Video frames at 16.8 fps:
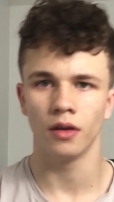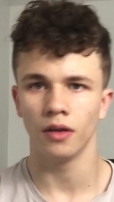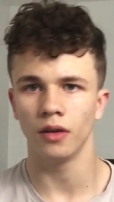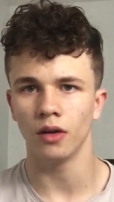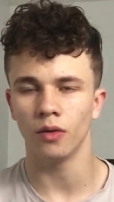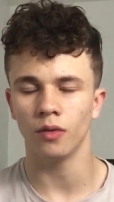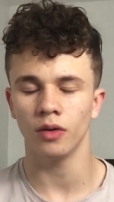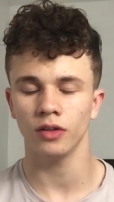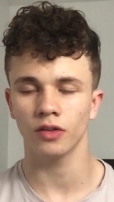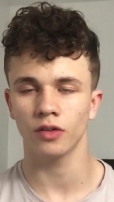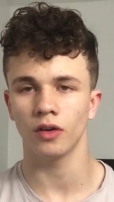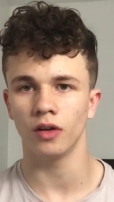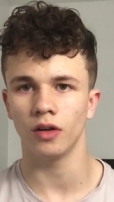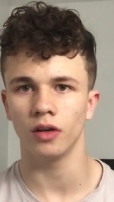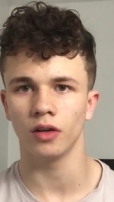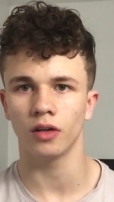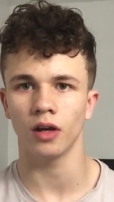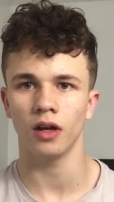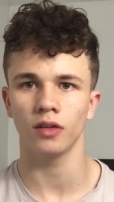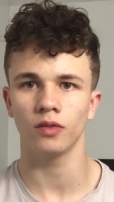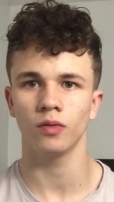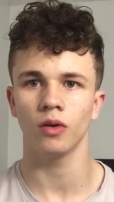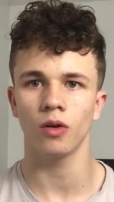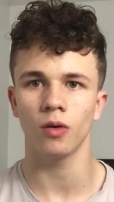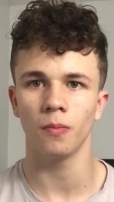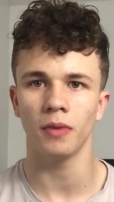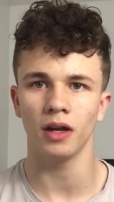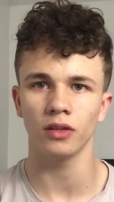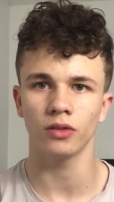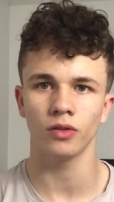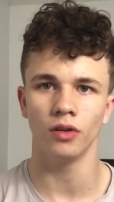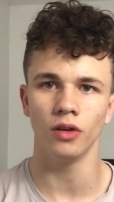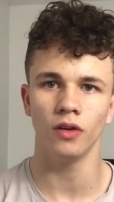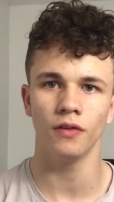Yo, what's going on guys? Welcome
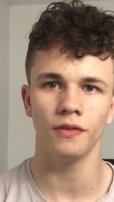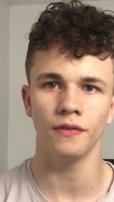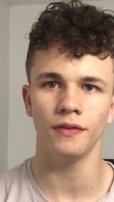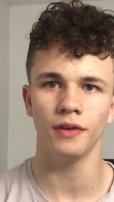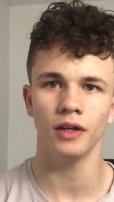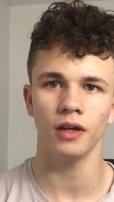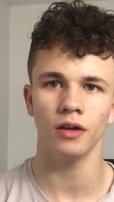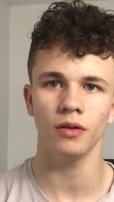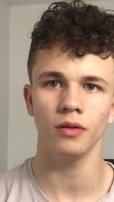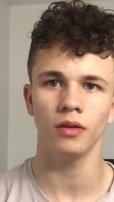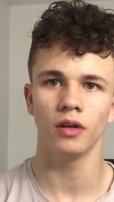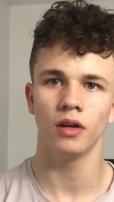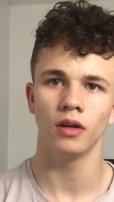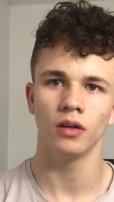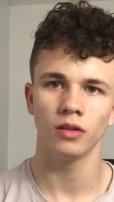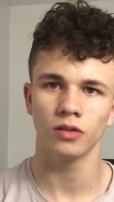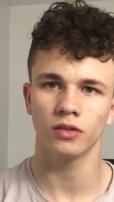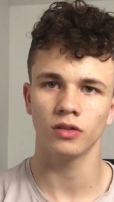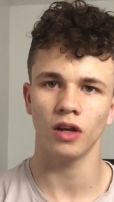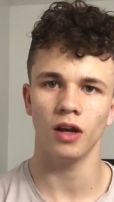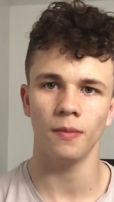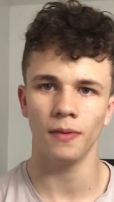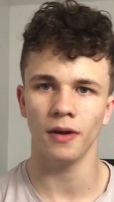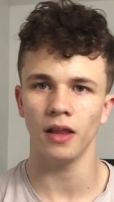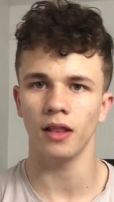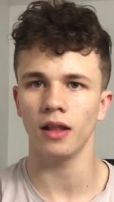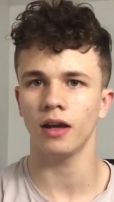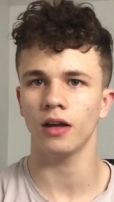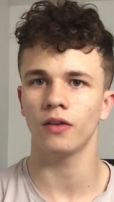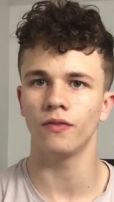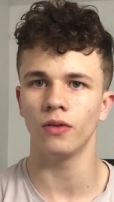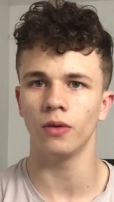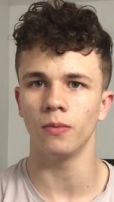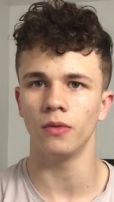back to another video. Sorry about the
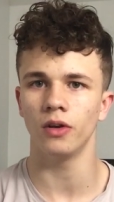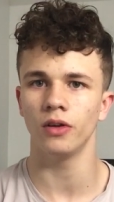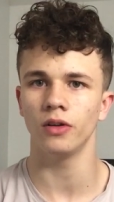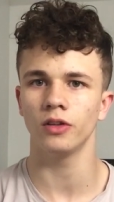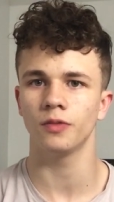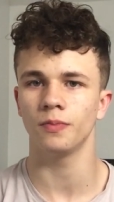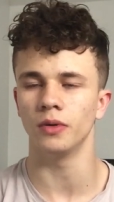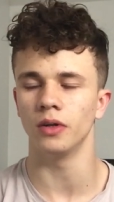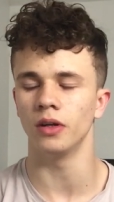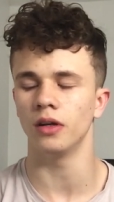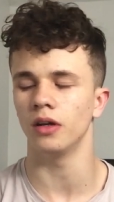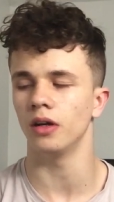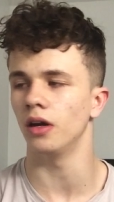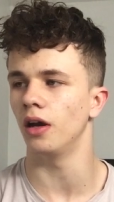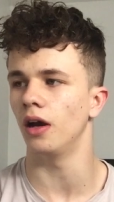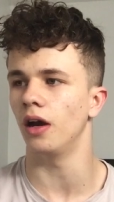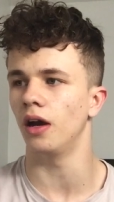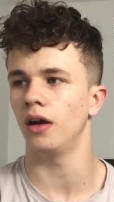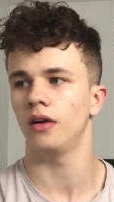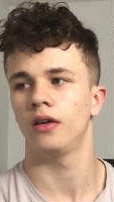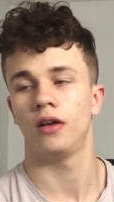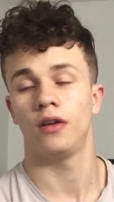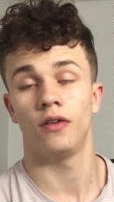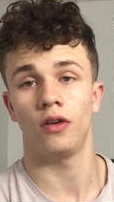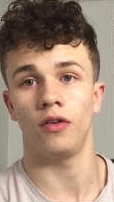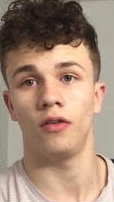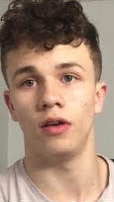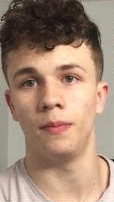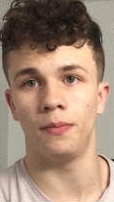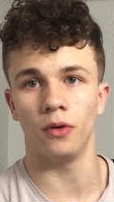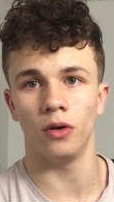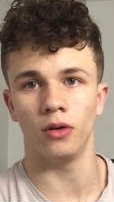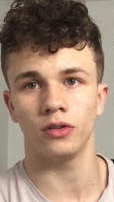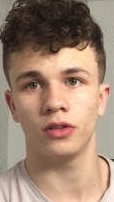lack of uploads, but uh, not really
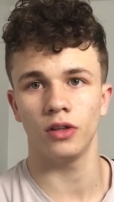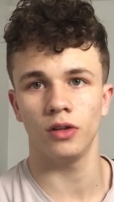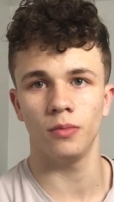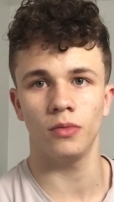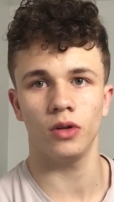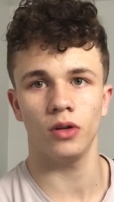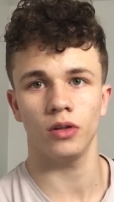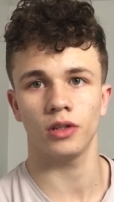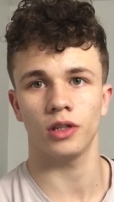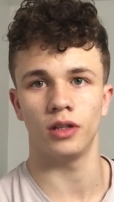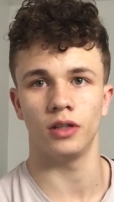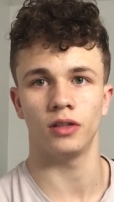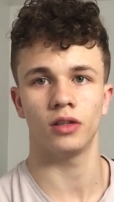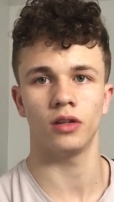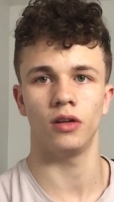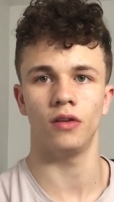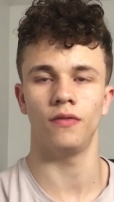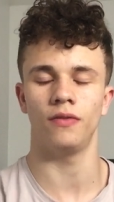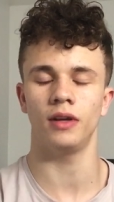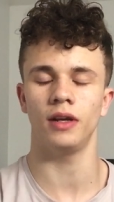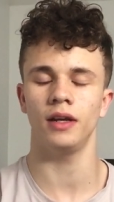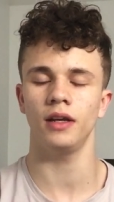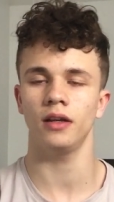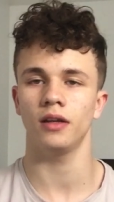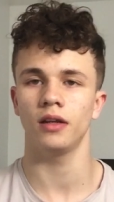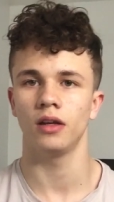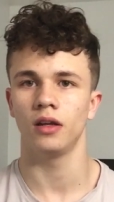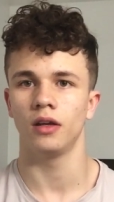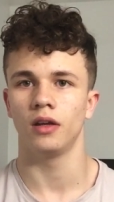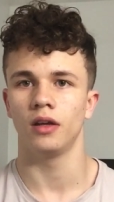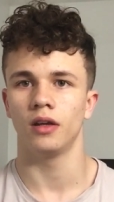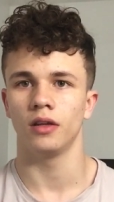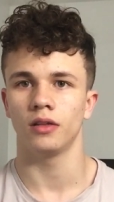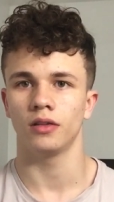brought too much until of late.
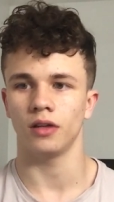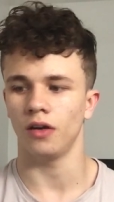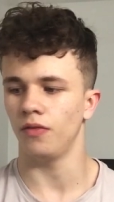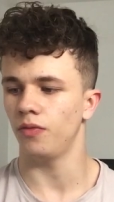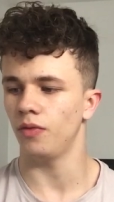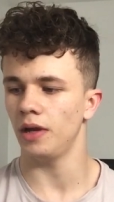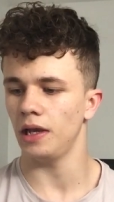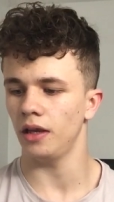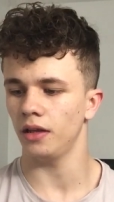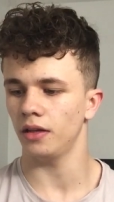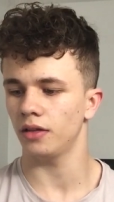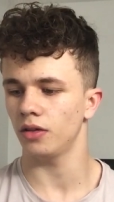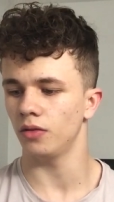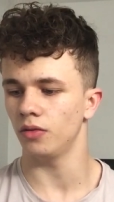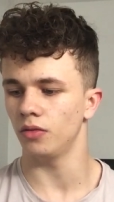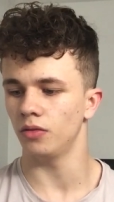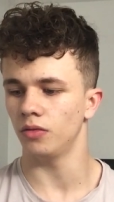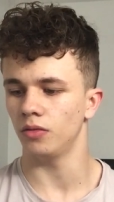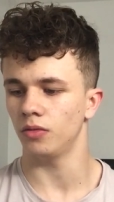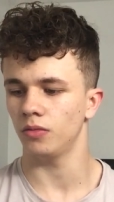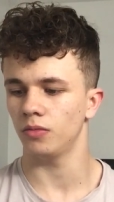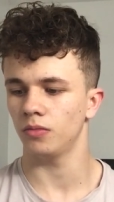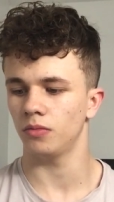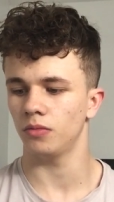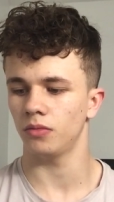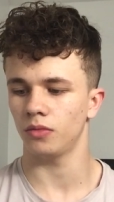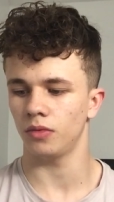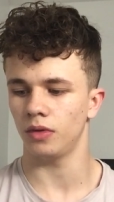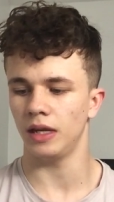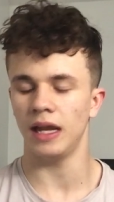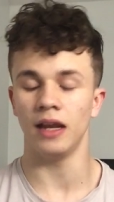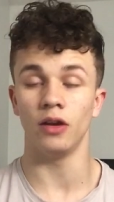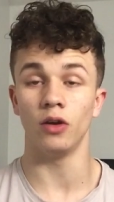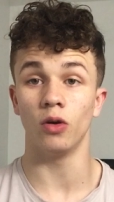So I've waited till
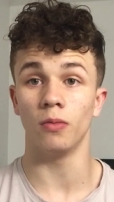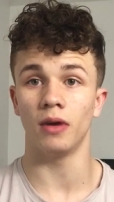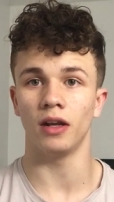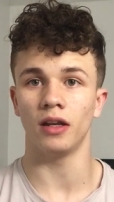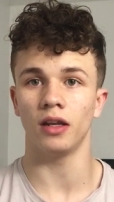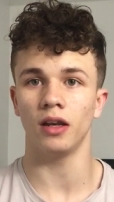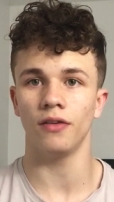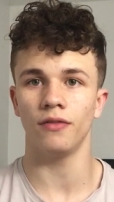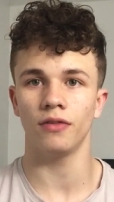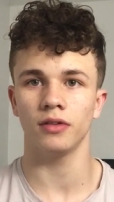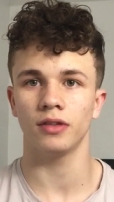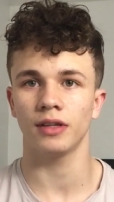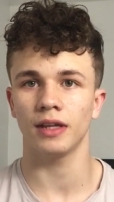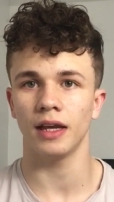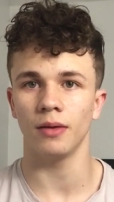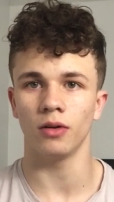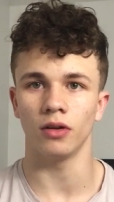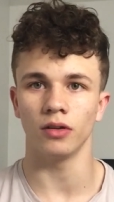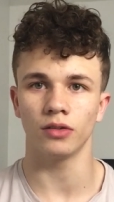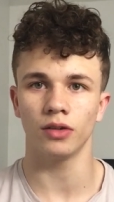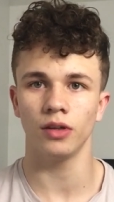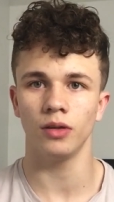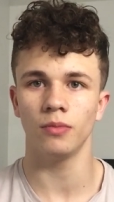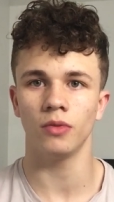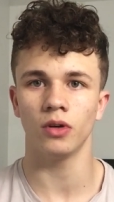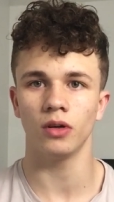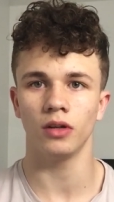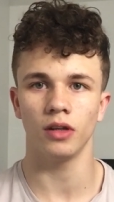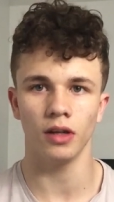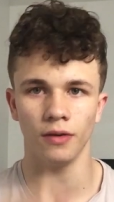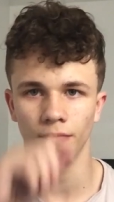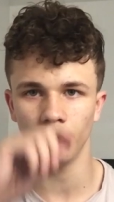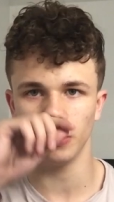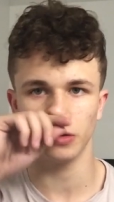nearly all my deliveries came. Got two more
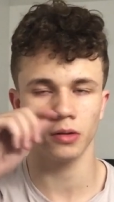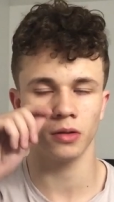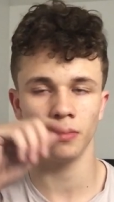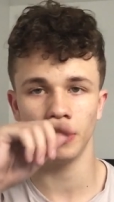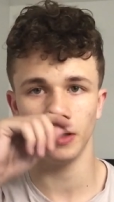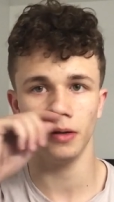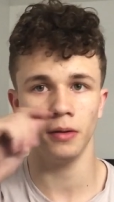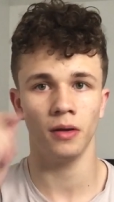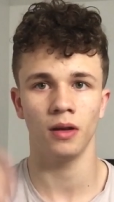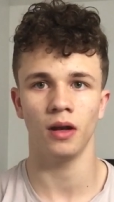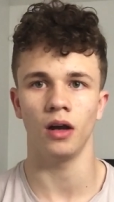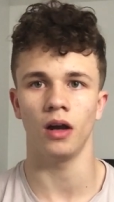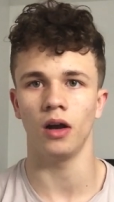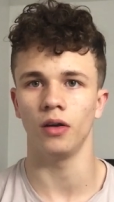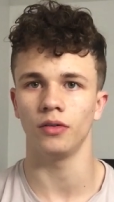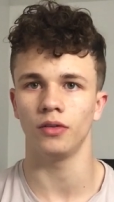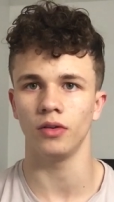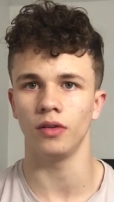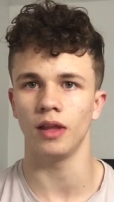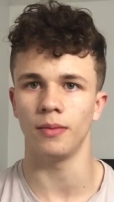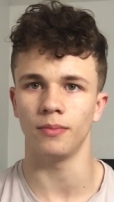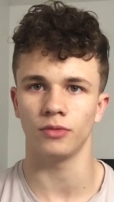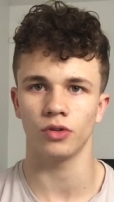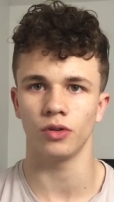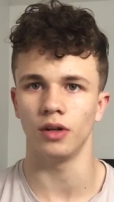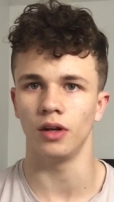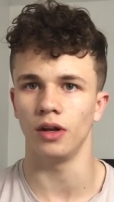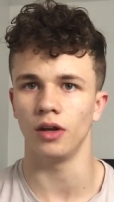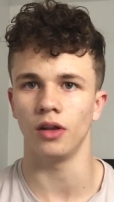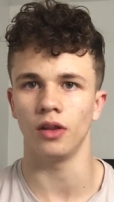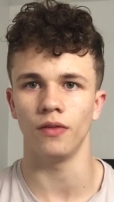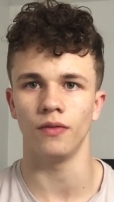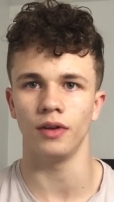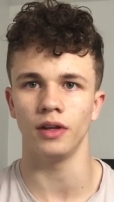deliveries coming. I'll do them to in
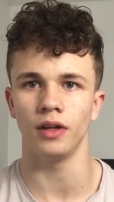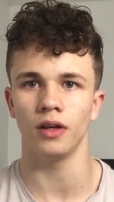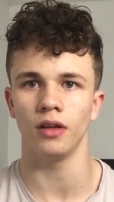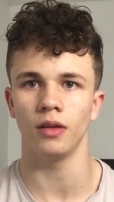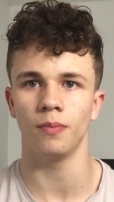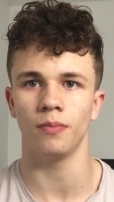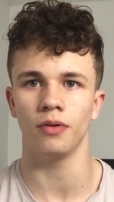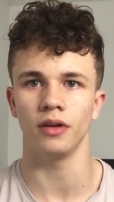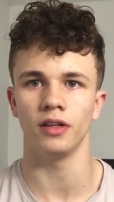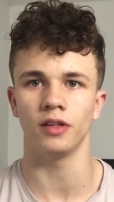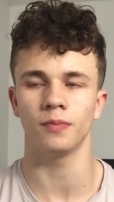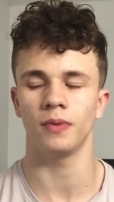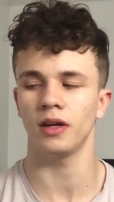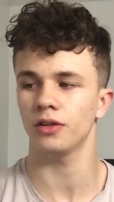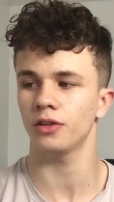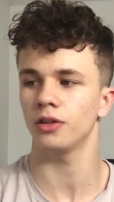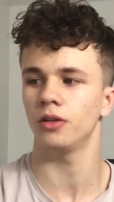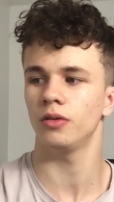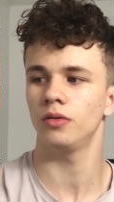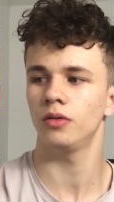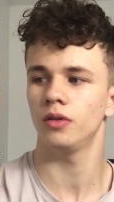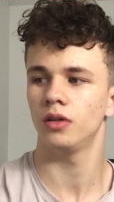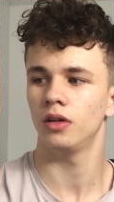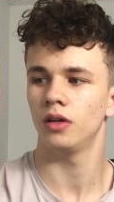another video. They're pretty special.